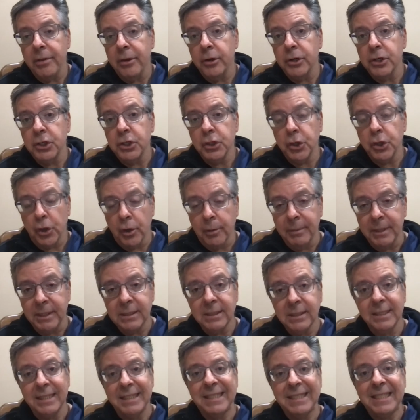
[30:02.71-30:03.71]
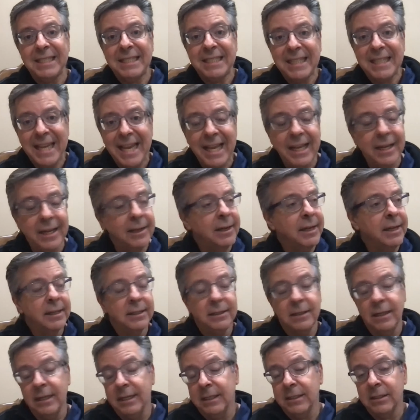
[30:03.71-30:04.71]
They're dermis, it's skin,
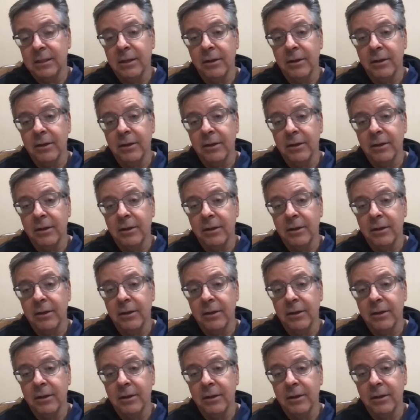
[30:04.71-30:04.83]
it, it,